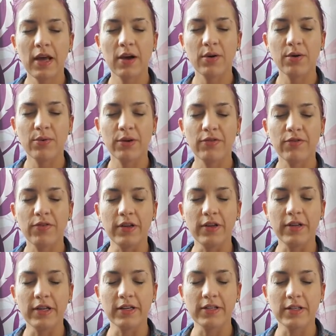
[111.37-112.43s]
How are we
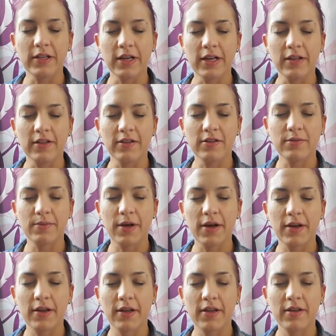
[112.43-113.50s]
feeling today in this
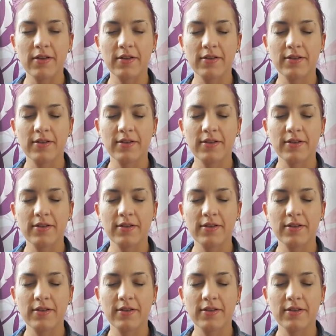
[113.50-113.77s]
body?